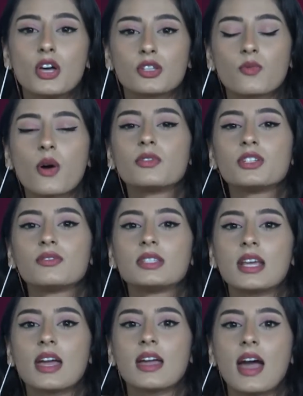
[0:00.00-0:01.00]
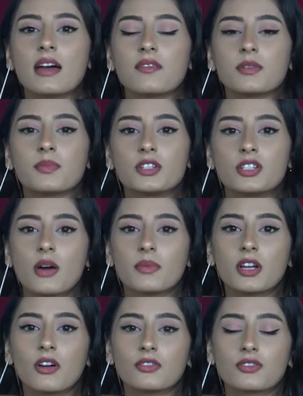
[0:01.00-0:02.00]
So what would you say out of the
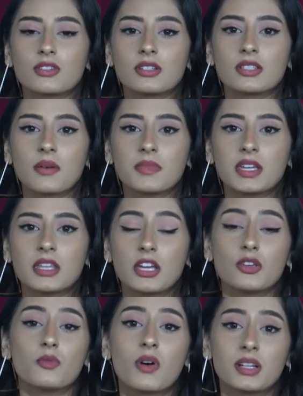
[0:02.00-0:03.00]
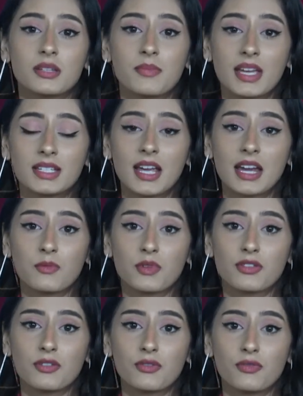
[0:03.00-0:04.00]
Punjabi culture is something that you want to maintain
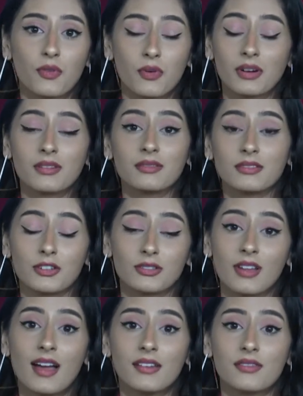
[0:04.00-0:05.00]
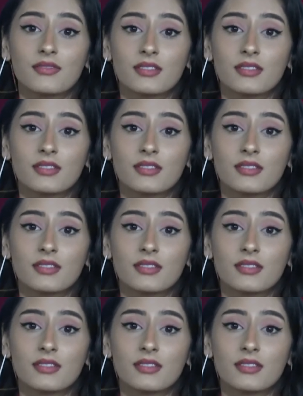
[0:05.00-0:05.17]
with you for your life?